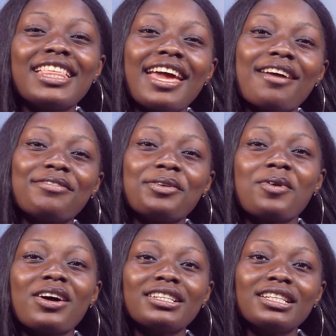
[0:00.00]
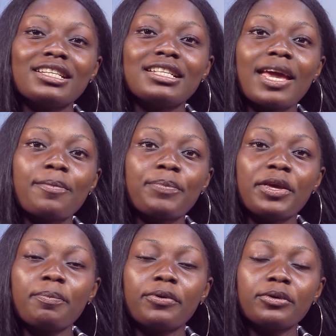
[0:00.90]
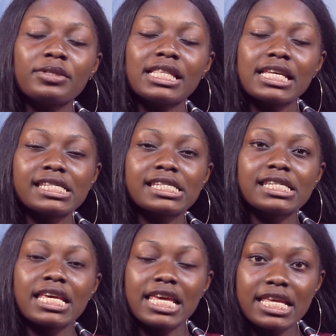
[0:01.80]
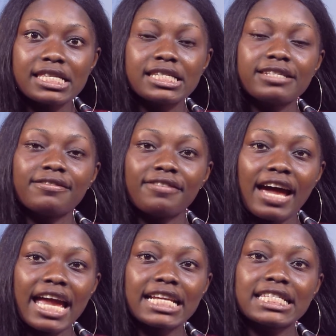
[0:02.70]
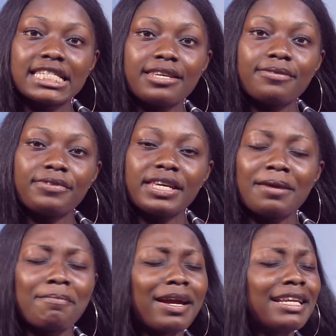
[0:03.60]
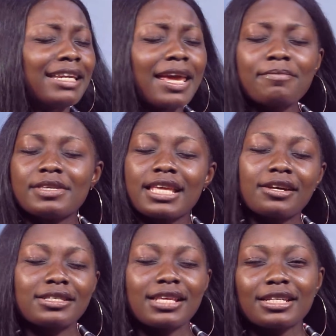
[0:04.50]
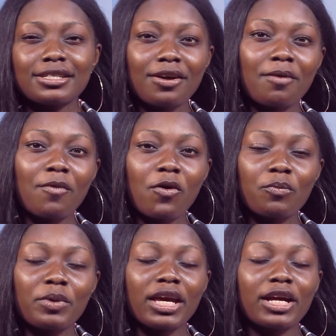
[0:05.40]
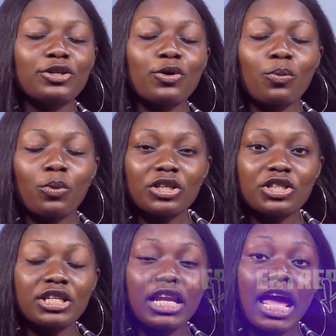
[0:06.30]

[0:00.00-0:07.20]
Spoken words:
everyone, good day people. This is Divine TV. My name is Agatashila Omomi and you're watching